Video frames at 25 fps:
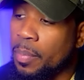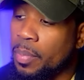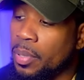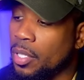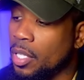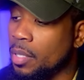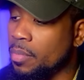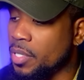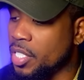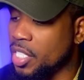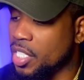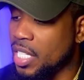y'all
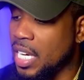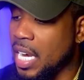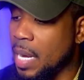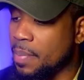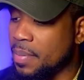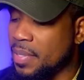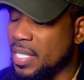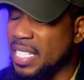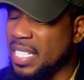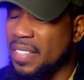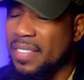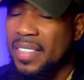pull up the
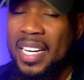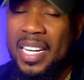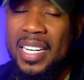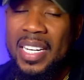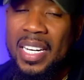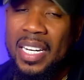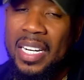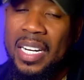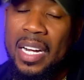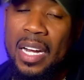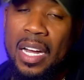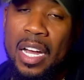shop,
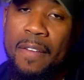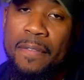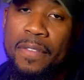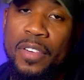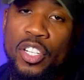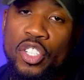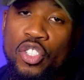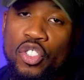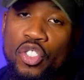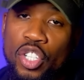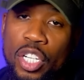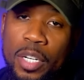stevenight.com,
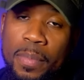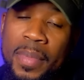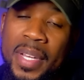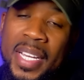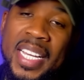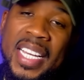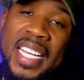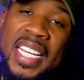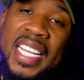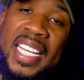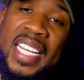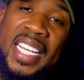for the drip.
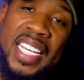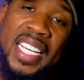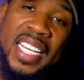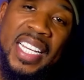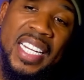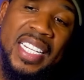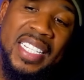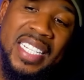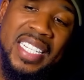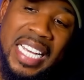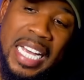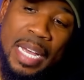
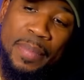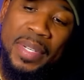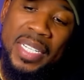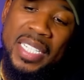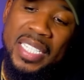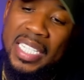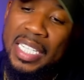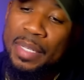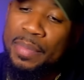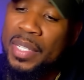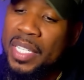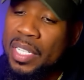Anytime you
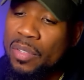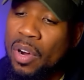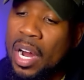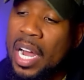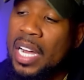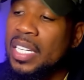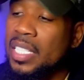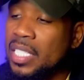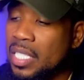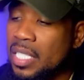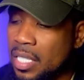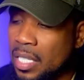see me
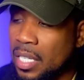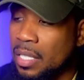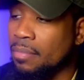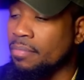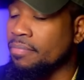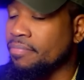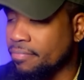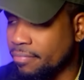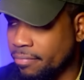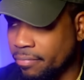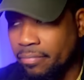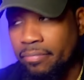rocking
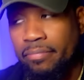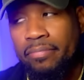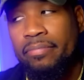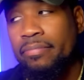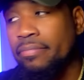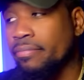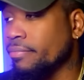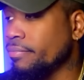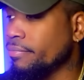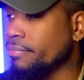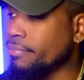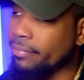something,
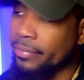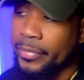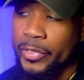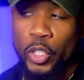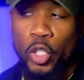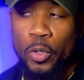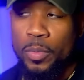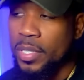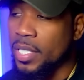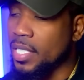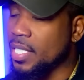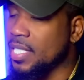
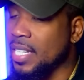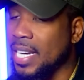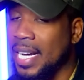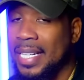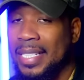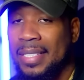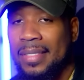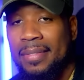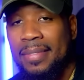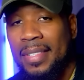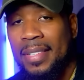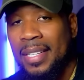go to the
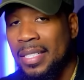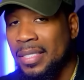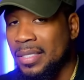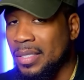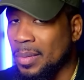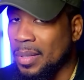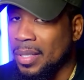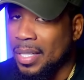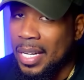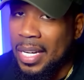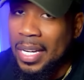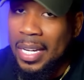site, find
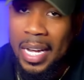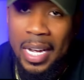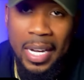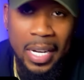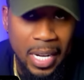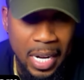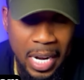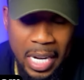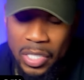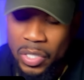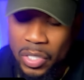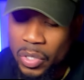something you like.
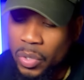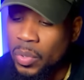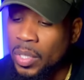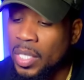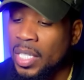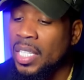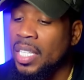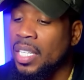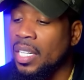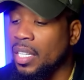I got you.